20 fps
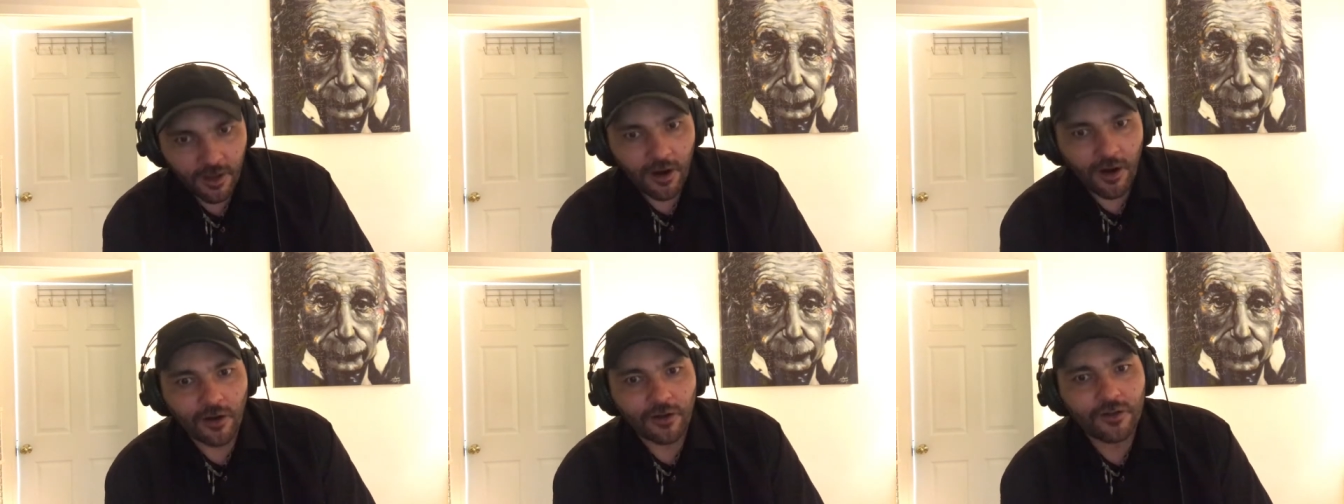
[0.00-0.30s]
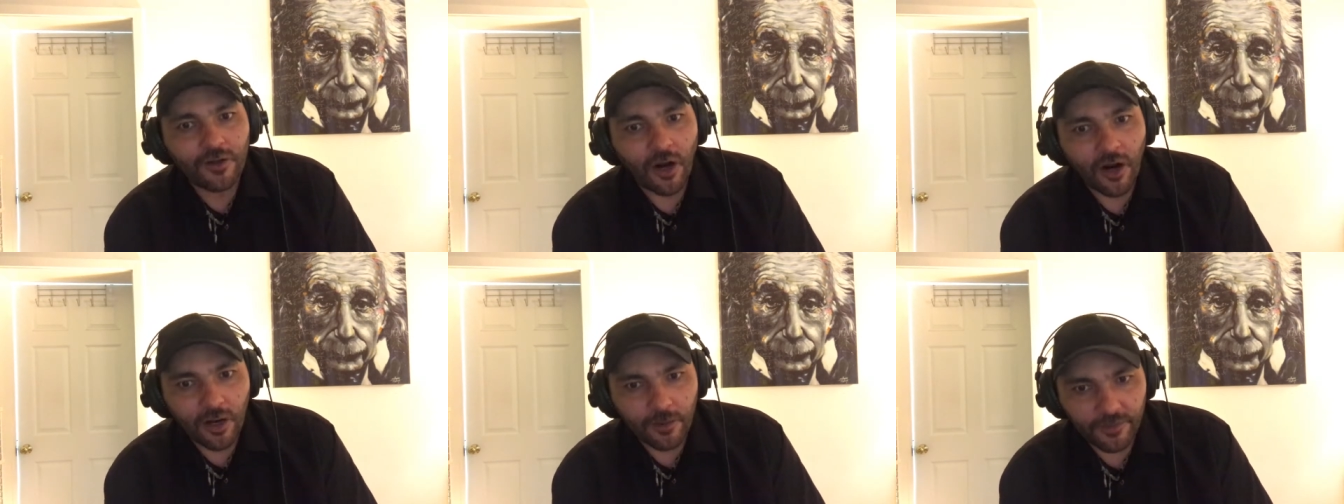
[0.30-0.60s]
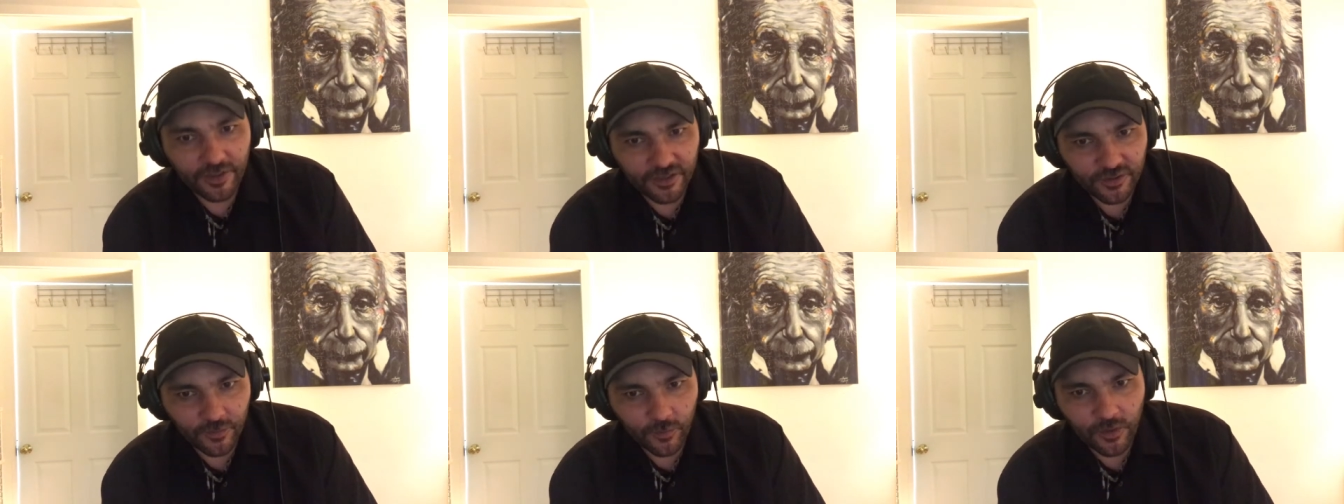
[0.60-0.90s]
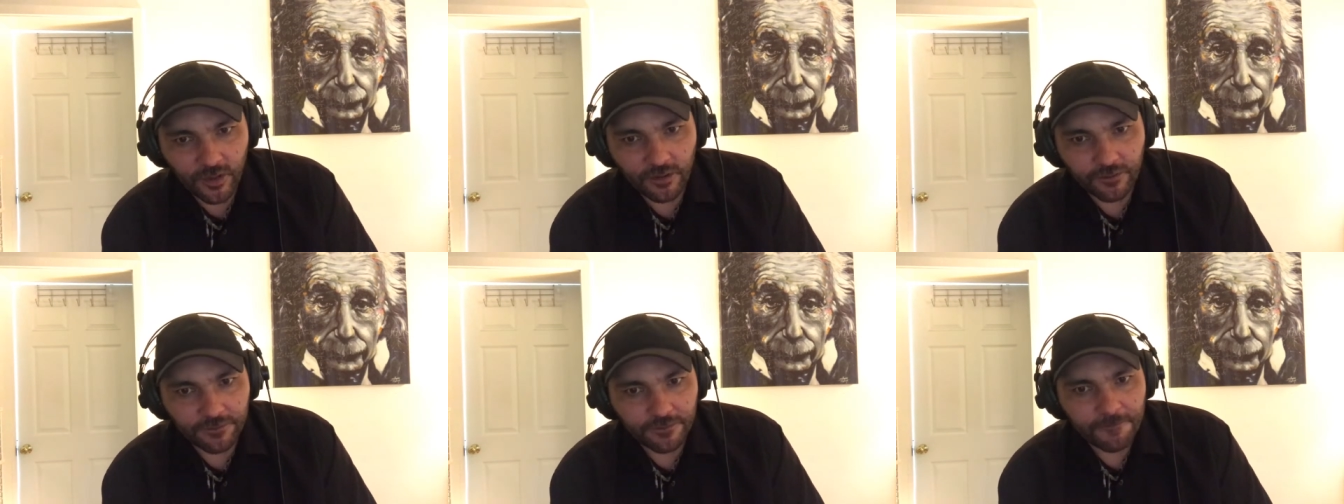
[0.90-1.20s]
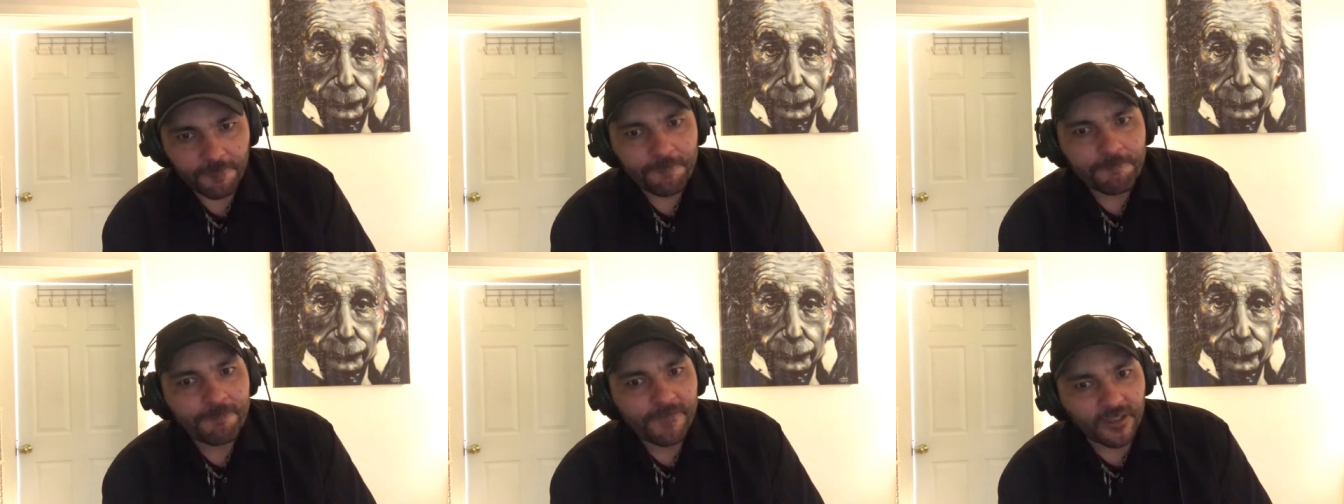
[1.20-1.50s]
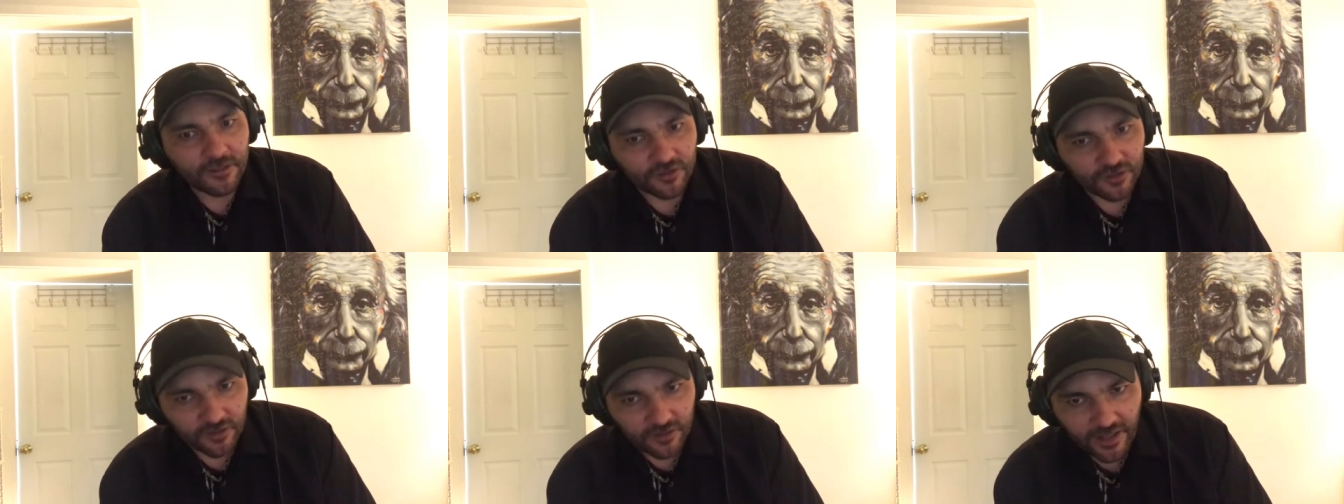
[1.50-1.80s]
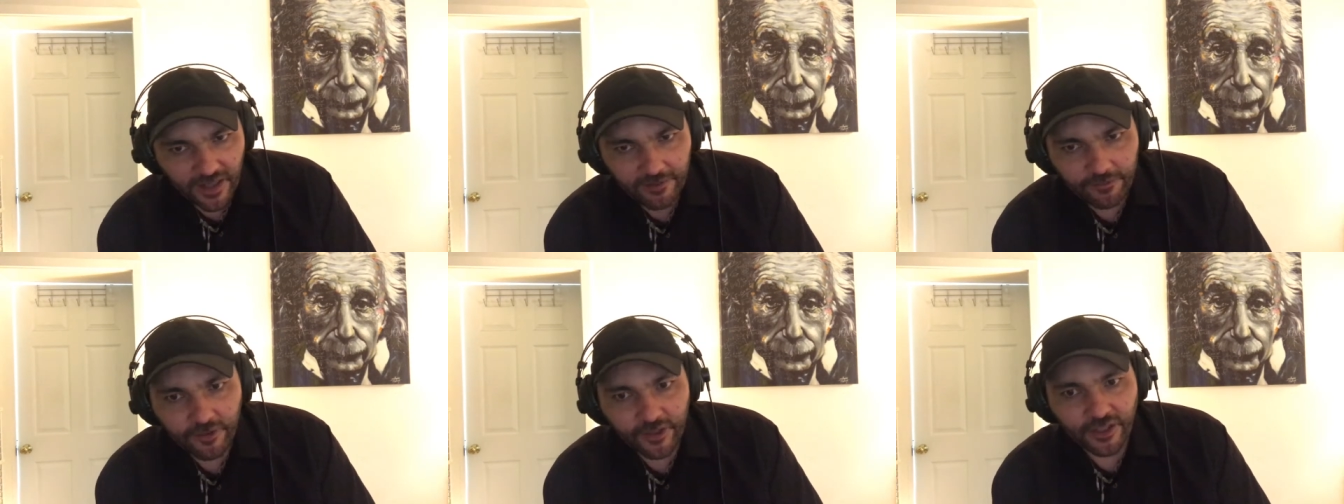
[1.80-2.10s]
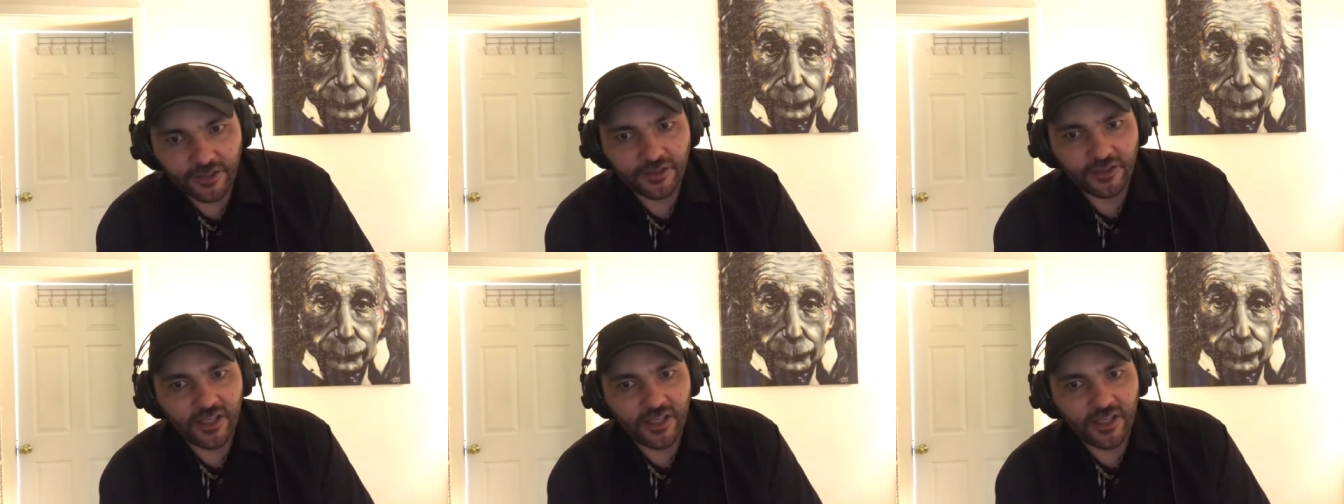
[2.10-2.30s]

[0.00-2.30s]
Our karma is one of slavery and